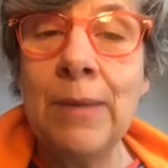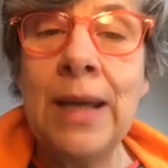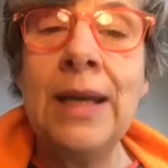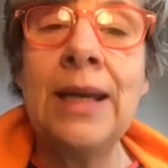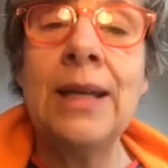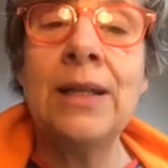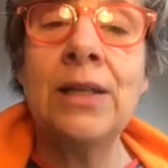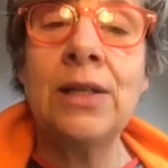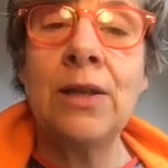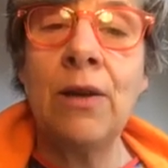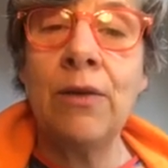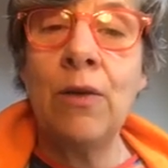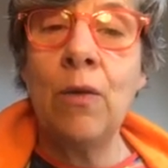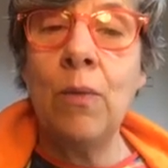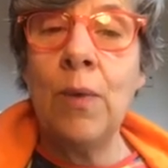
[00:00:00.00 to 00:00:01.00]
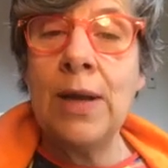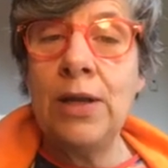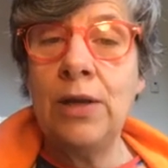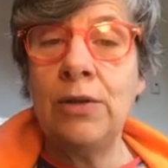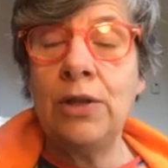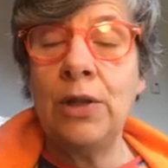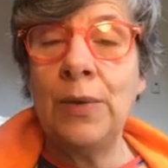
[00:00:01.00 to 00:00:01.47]
it so that
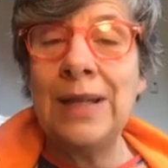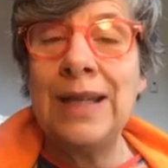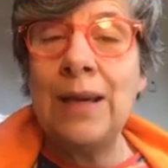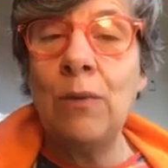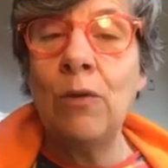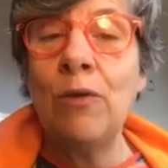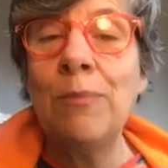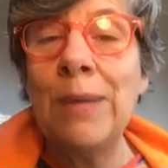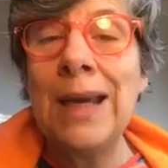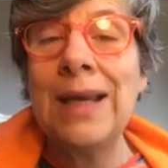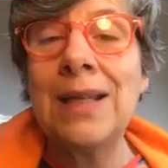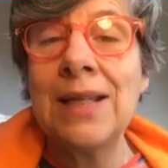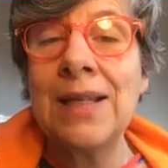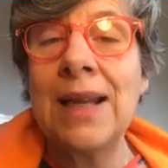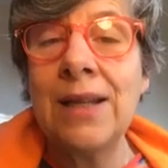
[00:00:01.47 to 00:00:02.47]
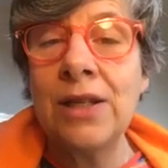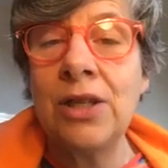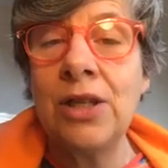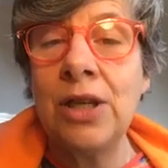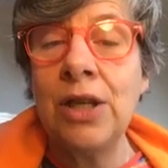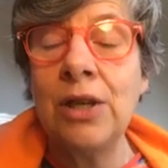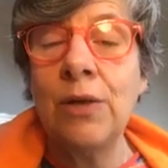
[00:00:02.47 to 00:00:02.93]
when you do it, it will make
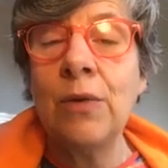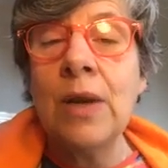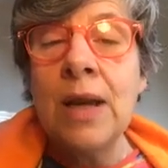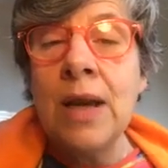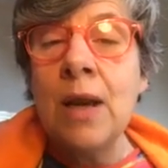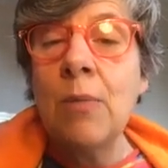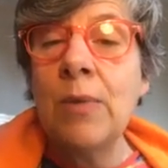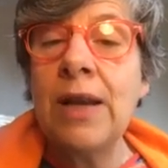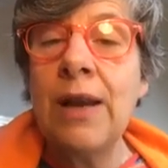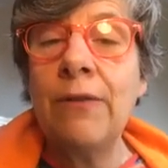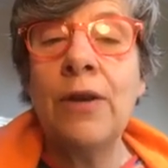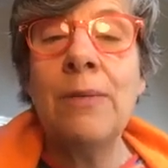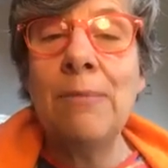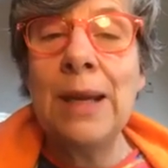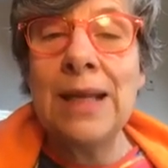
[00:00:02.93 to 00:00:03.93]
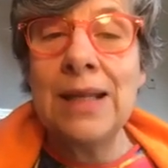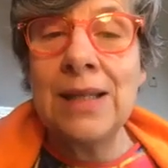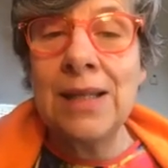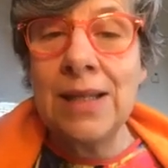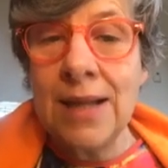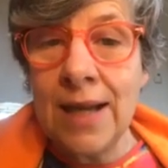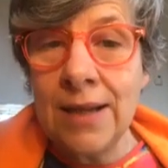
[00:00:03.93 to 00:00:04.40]
sense to you. Whenever it makes
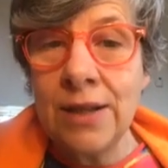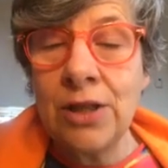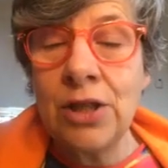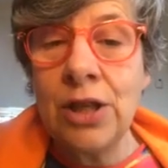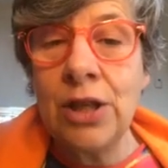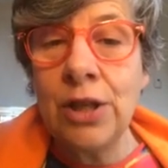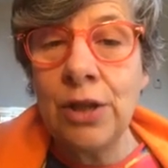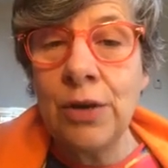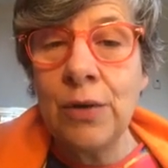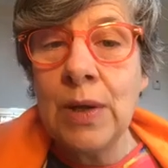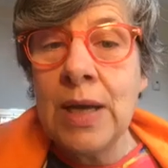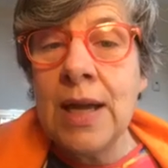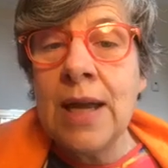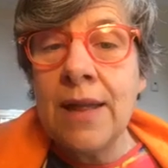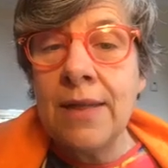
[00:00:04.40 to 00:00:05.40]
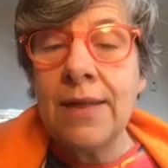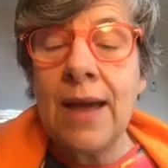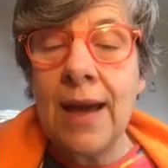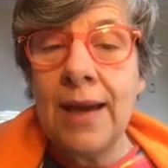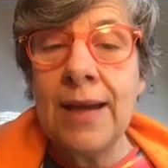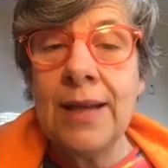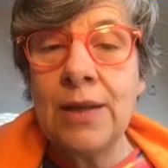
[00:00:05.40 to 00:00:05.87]
sense to you,
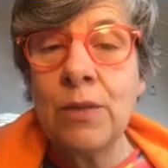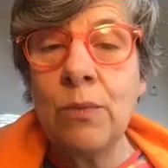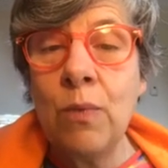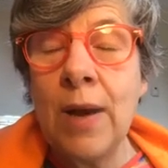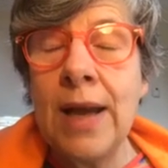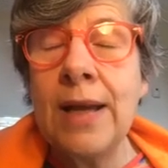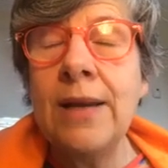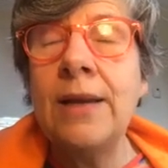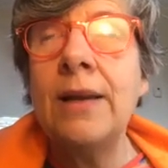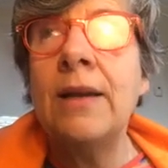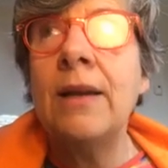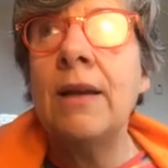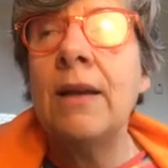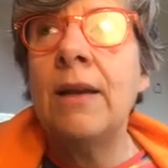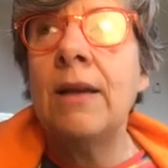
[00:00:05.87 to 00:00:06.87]
that is when